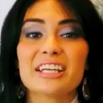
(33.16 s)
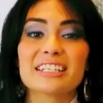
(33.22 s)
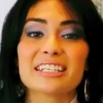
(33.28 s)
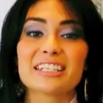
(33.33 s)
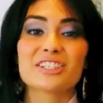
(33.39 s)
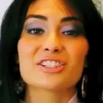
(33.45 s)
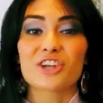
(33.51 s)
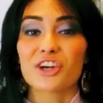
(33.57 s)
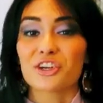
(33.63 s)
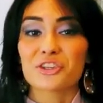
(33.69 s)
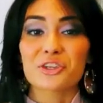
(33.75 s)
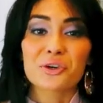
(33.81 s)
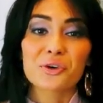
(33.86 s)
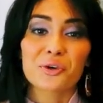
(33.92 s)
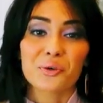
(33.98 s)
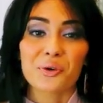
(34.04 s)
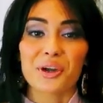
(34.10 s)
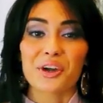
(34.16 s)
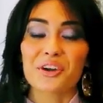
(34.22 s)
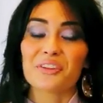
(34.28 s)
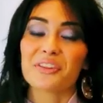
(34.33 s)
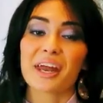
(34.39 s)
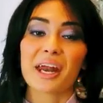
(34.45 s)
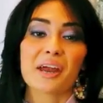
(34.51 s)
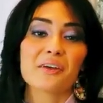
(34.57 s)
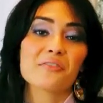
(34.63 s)
to start the career that
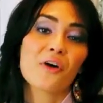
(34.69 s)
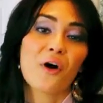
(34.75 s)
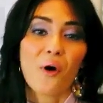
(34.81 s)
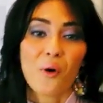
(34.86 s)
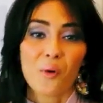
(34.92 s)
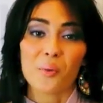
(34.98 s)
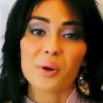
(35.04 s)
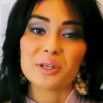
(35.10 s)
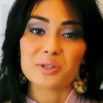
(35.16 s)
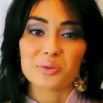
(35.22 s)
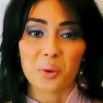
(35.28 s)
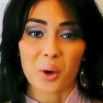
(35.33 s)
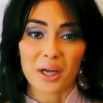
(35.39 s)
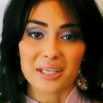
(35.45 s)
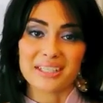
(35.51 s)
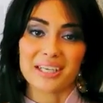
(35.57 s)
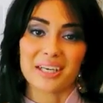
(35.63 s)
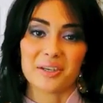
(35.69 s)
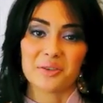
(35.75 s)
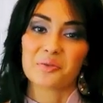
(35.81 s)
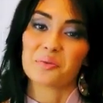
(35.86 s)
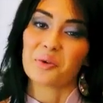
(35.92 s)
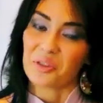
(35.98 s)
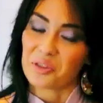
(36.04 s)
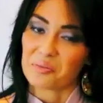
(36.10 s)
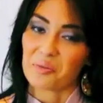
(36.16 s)
I have always wanted
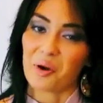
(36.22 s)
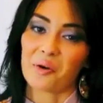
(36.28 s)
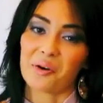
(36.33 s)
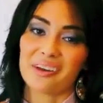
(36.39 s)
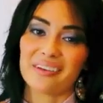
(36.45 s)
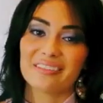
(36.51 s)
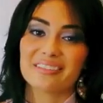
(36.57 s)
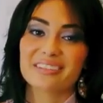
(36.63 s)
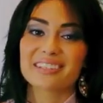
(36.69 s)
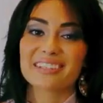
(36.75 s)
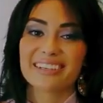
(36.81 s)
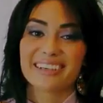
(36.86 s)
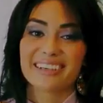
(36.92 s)
with Motives.